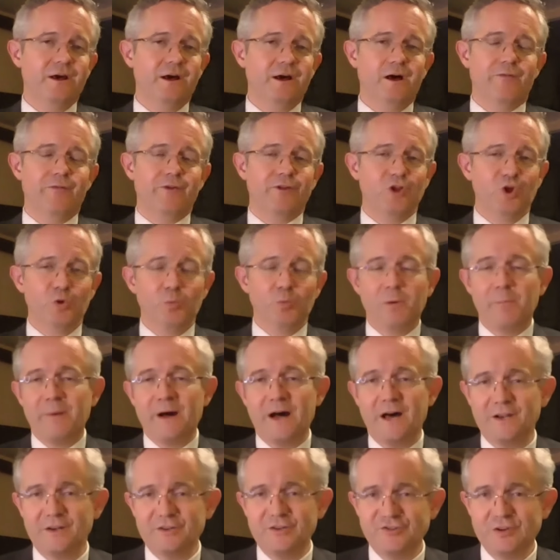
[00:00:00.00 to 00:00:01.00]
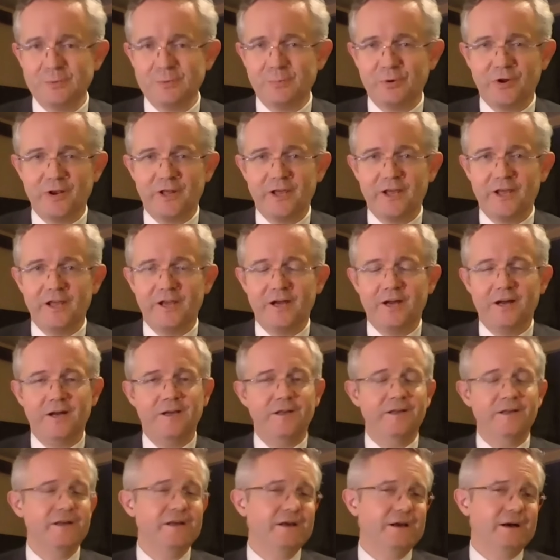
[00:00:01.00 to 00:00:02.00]
uh, the Global Partnership on
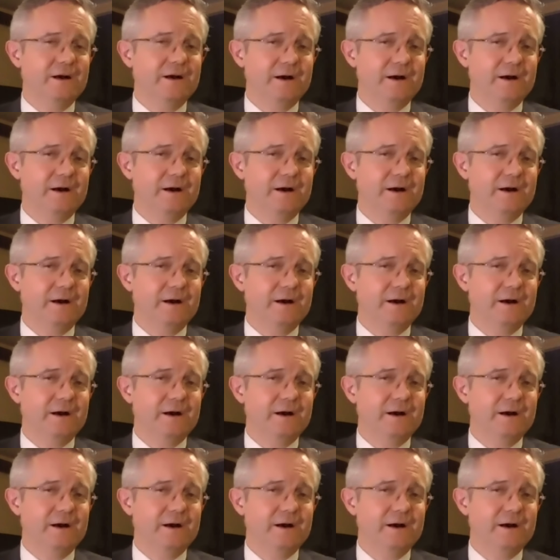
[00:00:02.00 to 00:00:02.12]
AI,